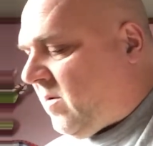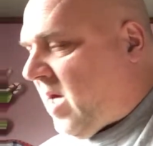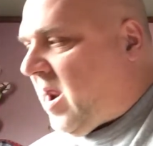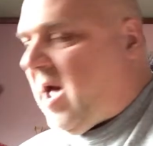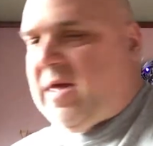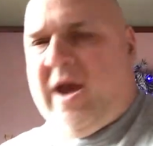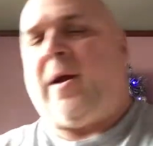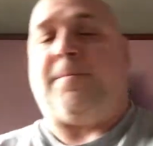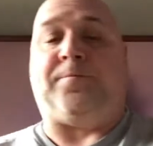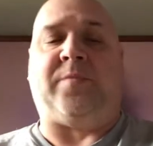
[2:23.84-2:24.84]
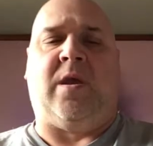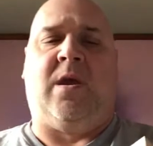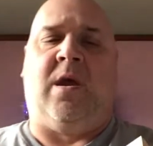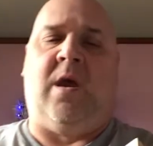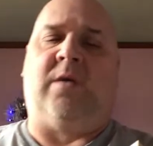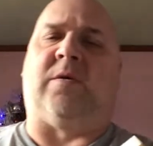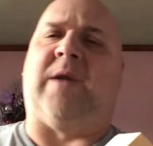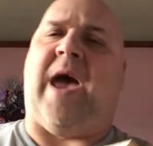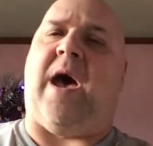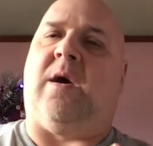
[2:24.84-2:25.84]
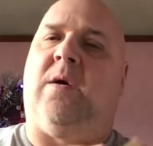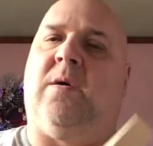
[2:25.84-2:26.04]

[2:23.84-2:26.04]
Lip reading: that out later. So now